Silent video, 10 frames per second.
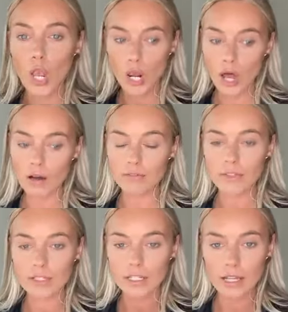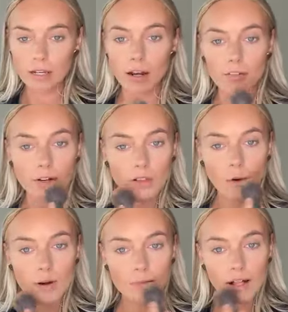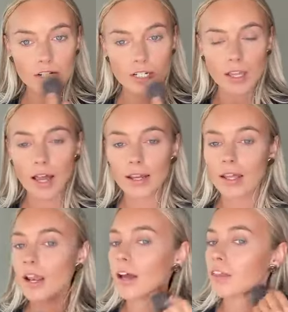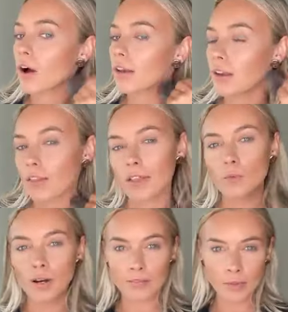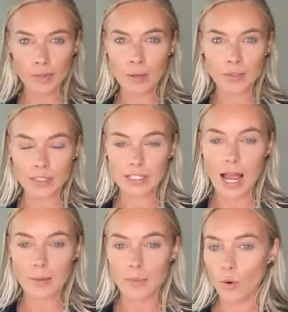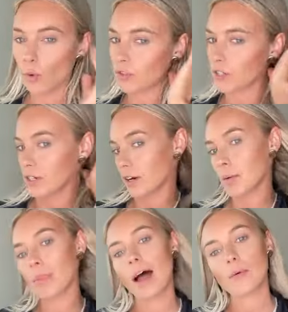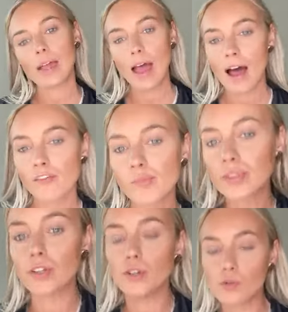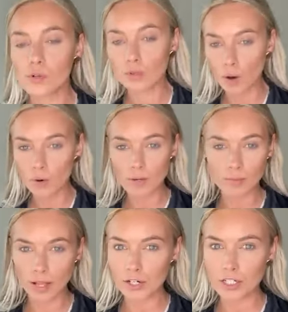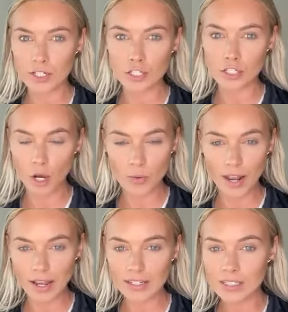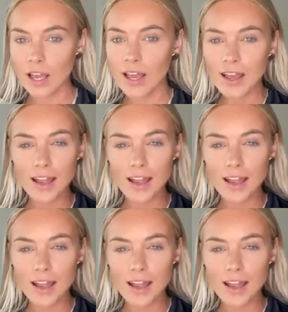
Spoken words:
Love the skincare, the glow complexion line. And I thought nothing would ever be able to top the old serum that we have, but the new glow complexion is so nice.